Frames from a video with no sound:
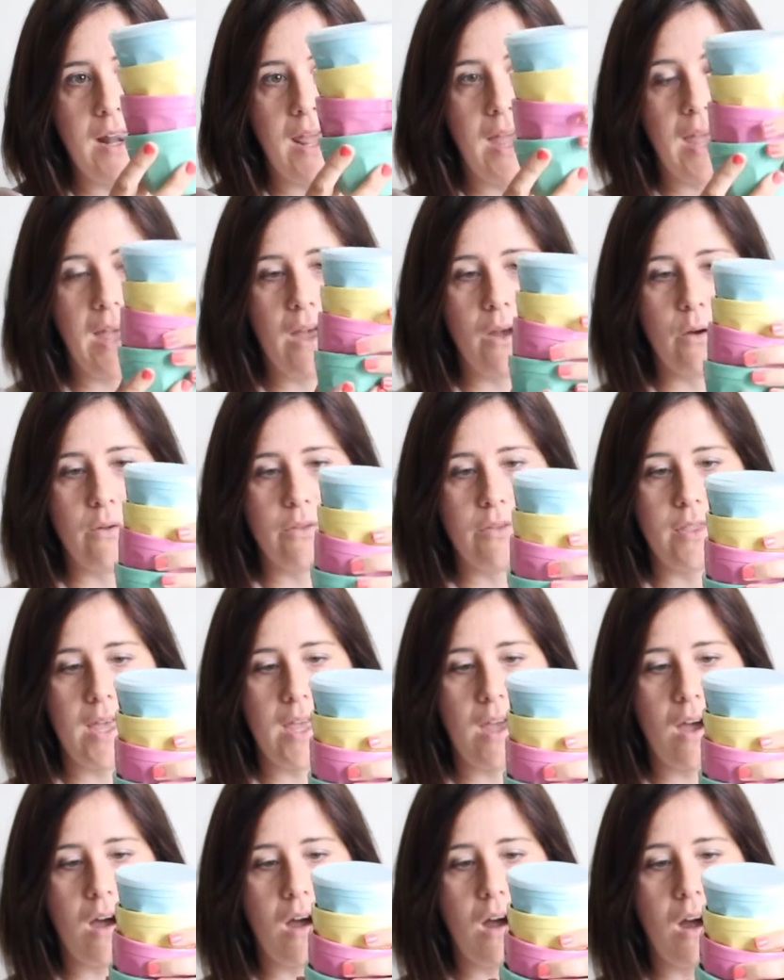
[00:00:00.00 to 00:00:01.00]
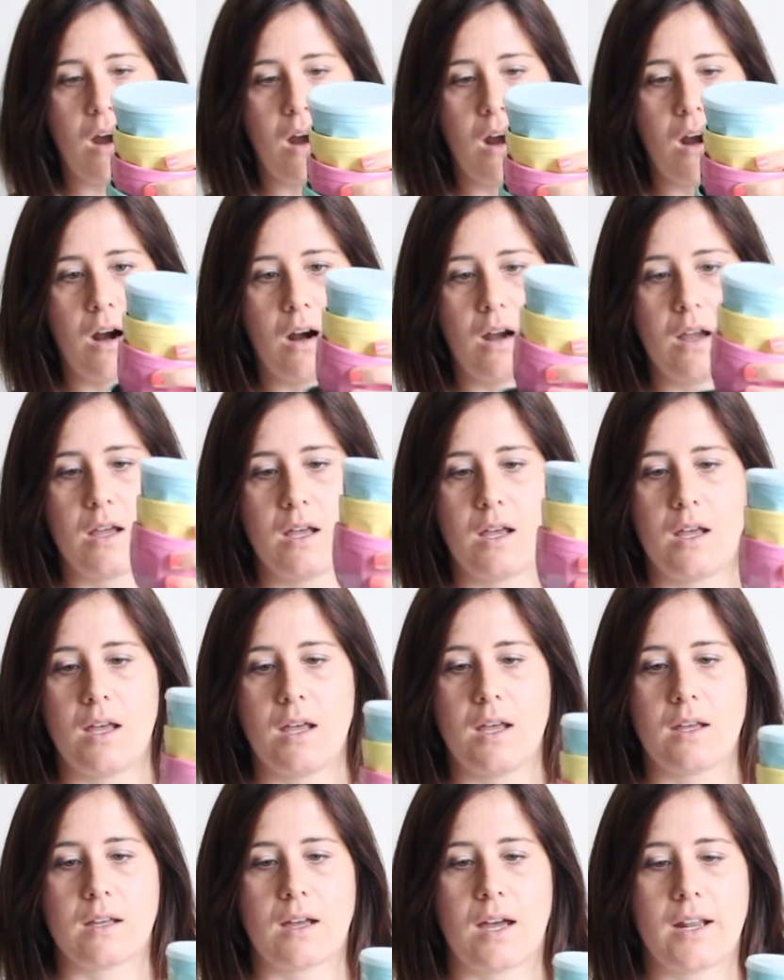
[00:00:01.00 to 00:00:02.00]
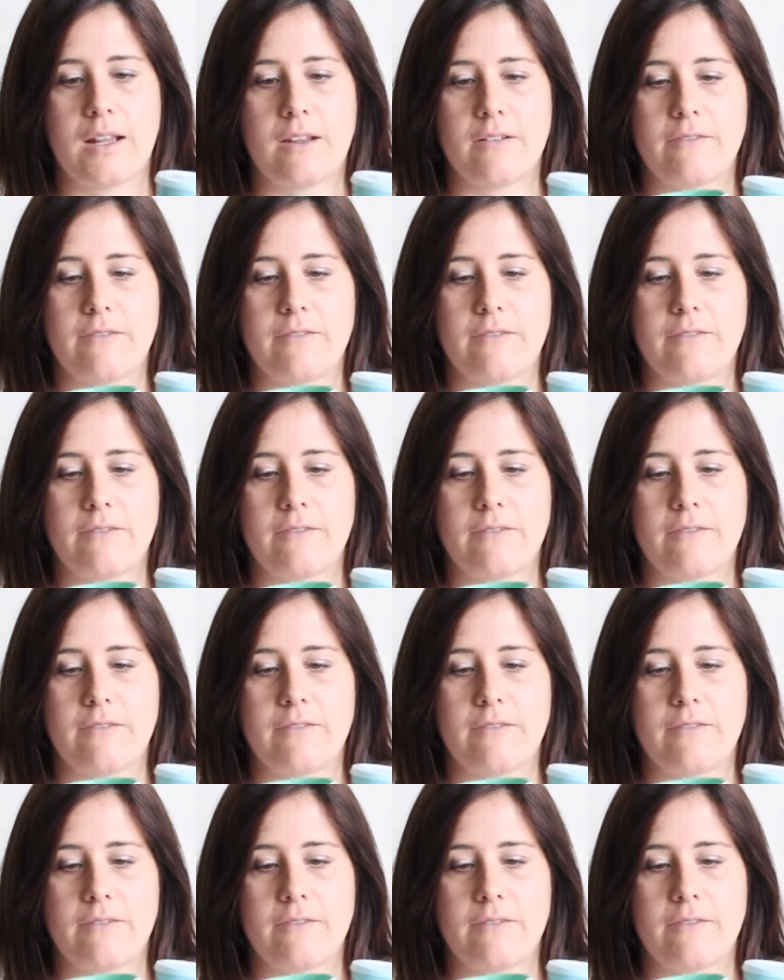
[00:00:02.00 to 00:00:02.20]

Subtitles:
Now, they are kind